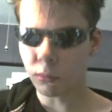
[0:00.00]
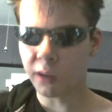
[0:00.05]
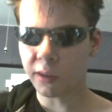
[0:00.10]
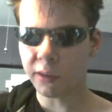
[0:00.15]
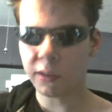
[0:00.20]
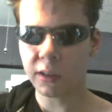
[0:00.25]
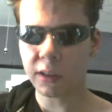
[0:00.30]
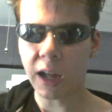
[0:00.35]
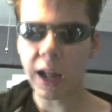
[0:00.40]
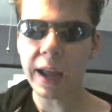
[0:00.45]

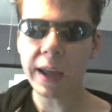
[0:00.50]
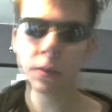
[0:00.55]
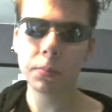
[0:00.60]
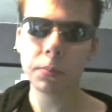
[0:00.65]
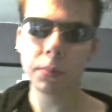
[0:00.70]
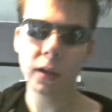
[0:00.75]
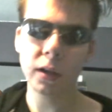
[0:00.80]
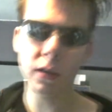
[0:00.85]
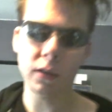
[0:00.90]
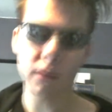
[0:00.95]
My
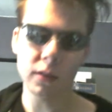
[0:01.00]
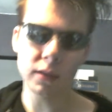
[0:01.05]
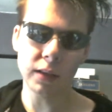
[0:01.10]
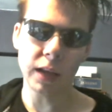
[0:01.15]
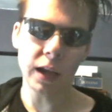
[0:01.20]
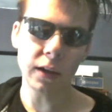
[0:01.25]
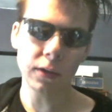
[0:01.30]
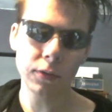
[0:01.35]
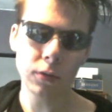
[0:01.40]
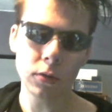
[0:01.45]
Skype is
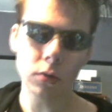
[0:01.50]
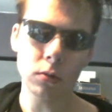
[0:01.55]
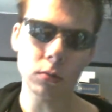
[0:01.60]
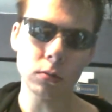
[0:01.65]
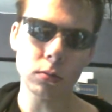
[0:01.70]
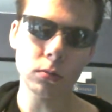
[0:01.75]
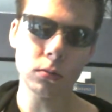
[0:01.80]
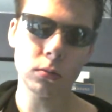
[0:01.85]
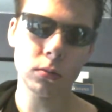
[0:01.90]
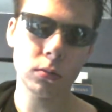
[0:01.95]

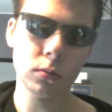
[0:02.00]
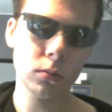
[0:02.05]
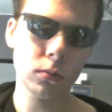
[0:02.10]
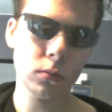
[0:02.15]
Deathroom